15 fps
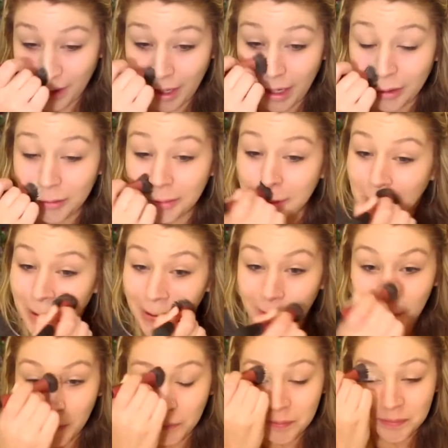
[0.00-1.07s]
I don't
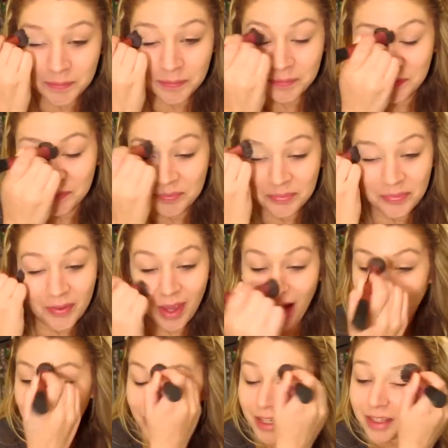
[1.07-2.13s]
know.
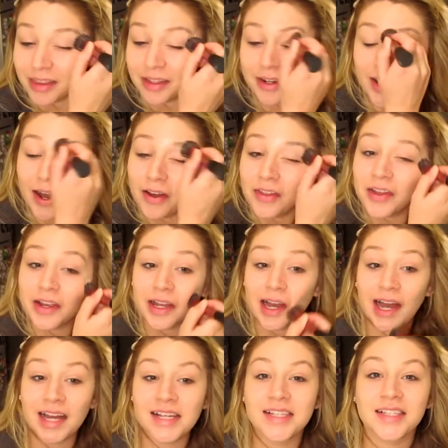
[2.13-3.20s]
I think they're out there,
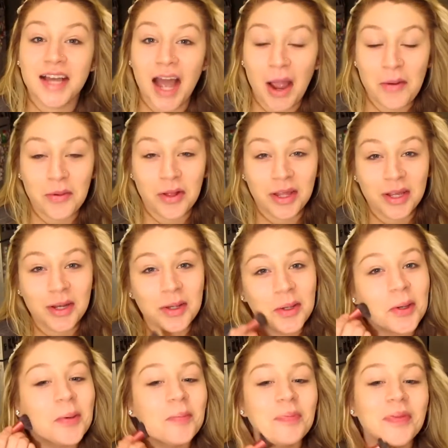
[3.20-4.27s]
guys. I really
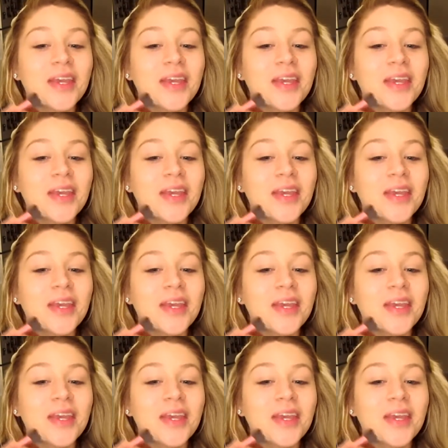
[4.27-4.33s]
do.